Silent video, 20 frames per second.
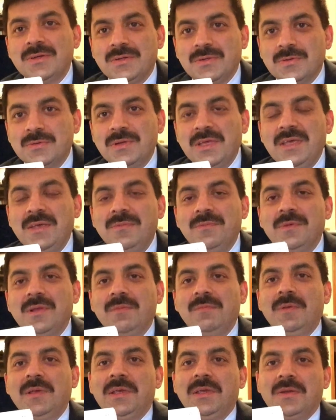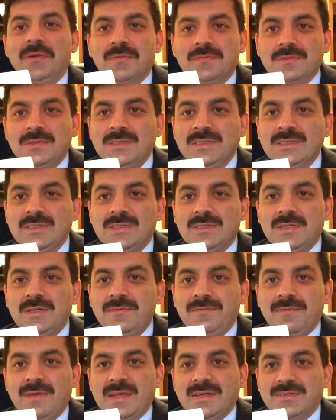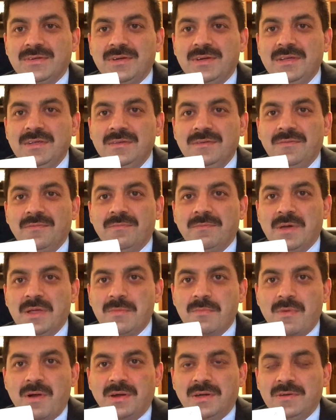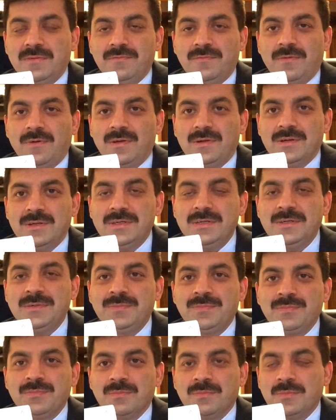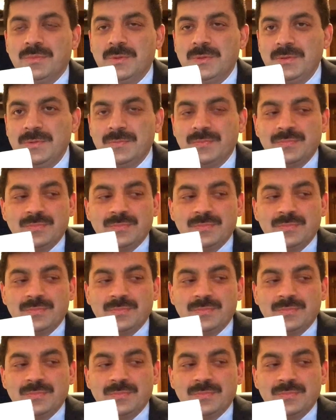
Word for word: Today we'll be reviewing Refactoring by Martin Fowler book